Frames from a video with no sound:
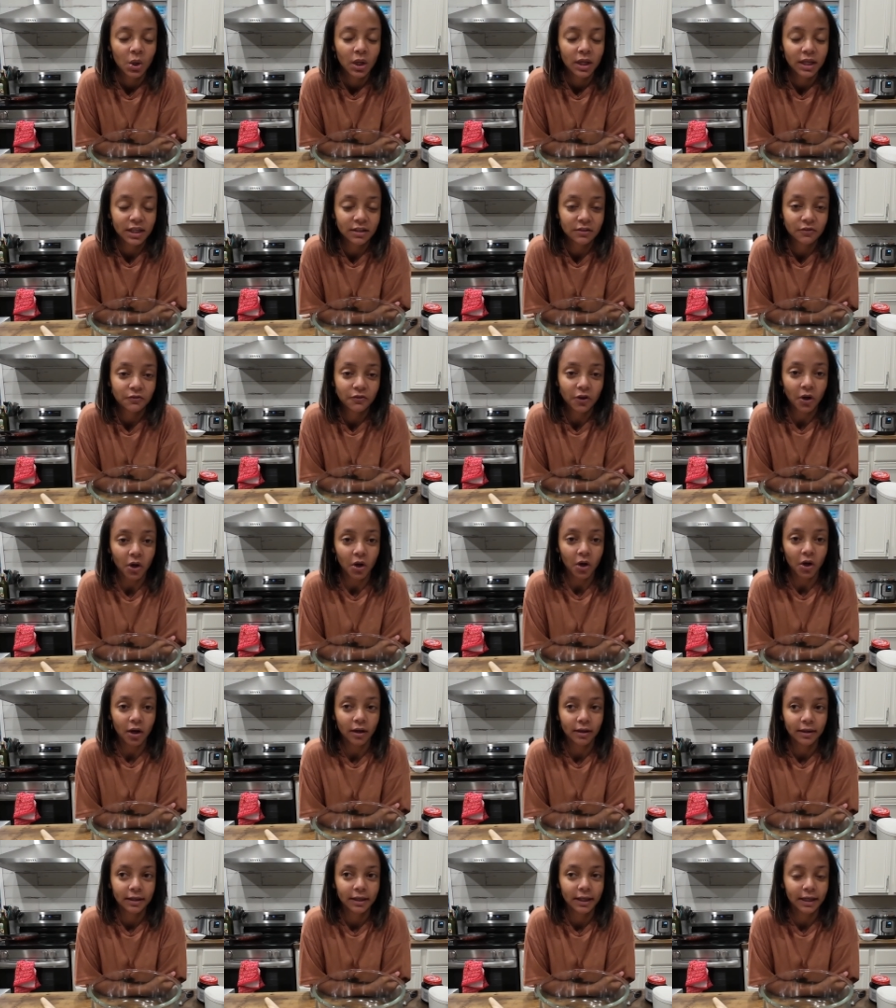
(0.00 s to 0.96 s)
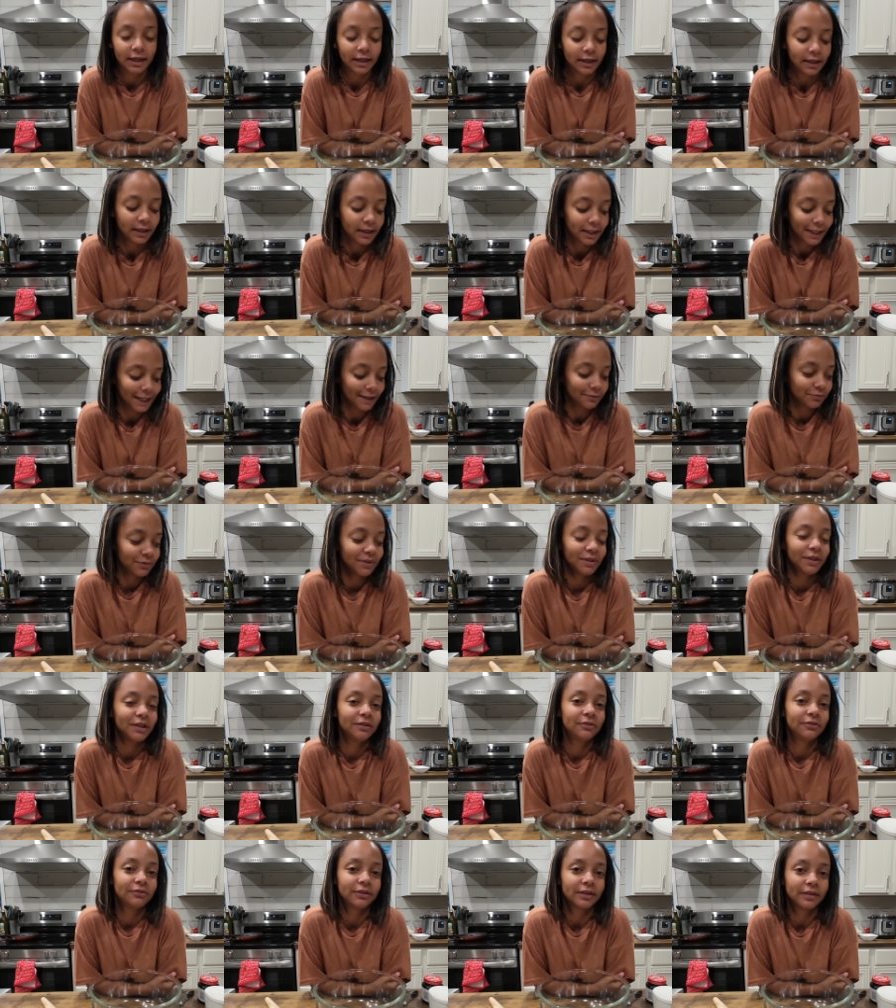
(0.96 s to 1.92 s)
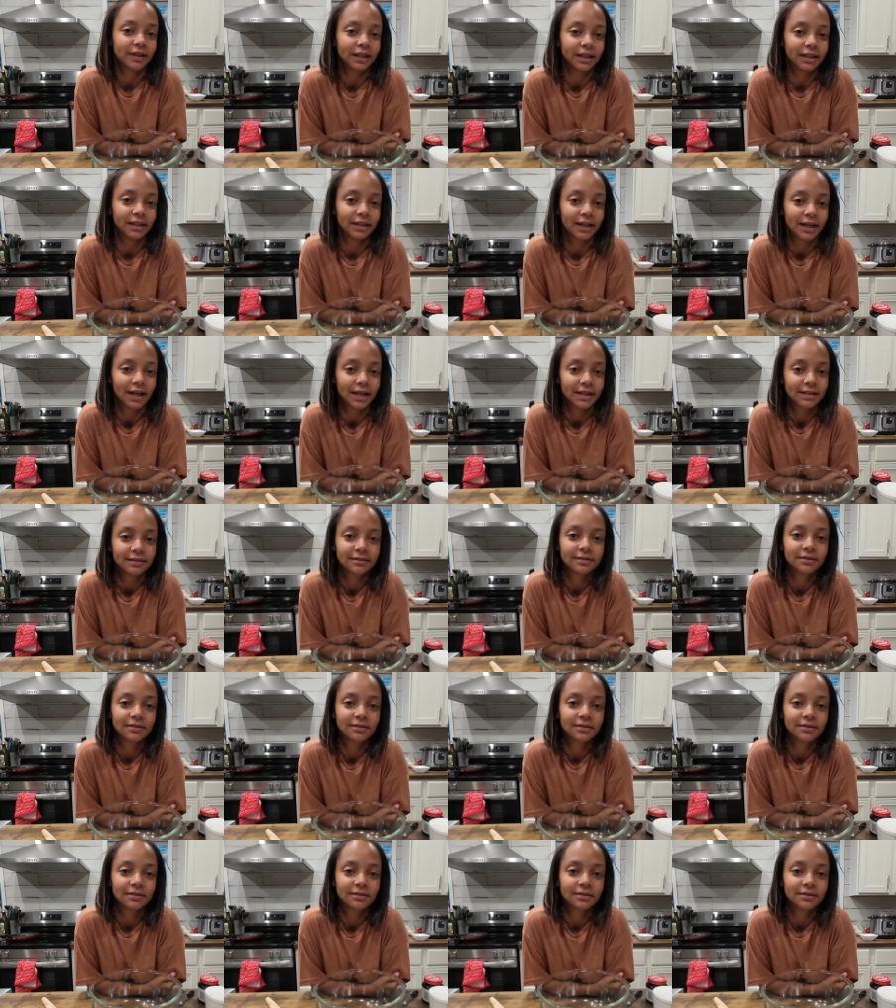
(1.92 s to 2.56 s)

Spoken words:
it's fall and I'm really feeling that.